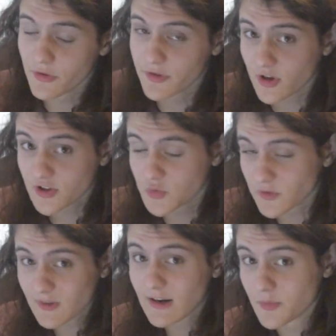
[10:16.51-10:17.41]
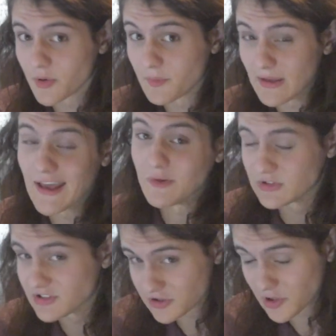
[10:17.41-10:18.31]
or the gods will frown upon me and it
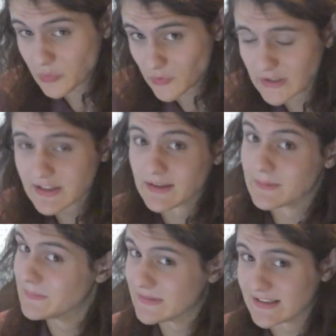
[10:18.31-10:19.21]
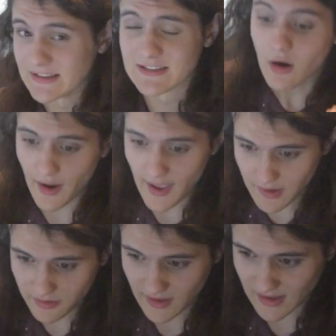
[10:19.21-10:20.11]
will stop working. Please. Alright,
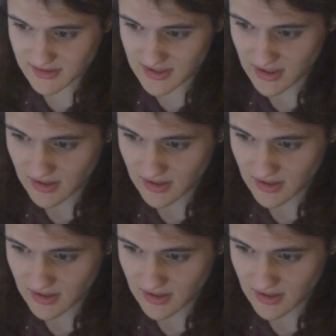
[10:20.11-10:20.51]
anything else?